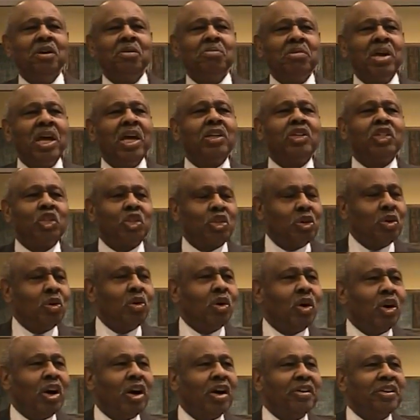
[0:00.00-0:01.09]
make
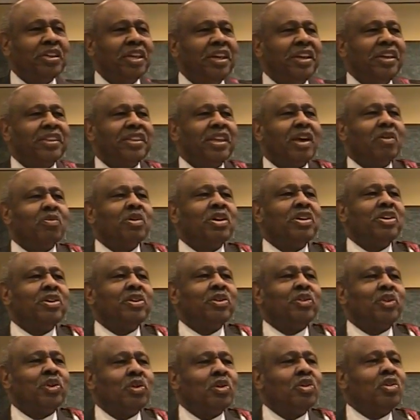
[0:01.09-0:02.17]
sure that when you
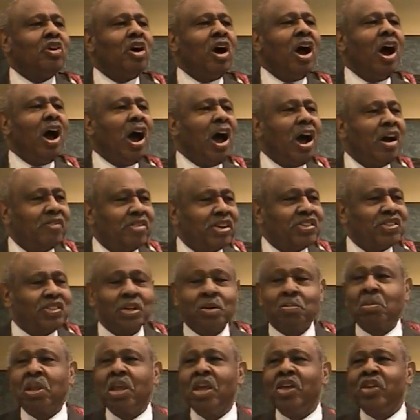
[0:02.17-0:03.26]
do your
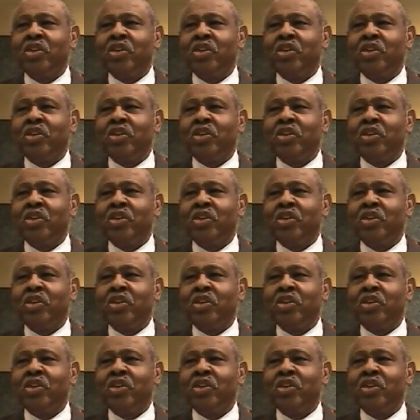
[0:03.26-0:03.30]
harvesting,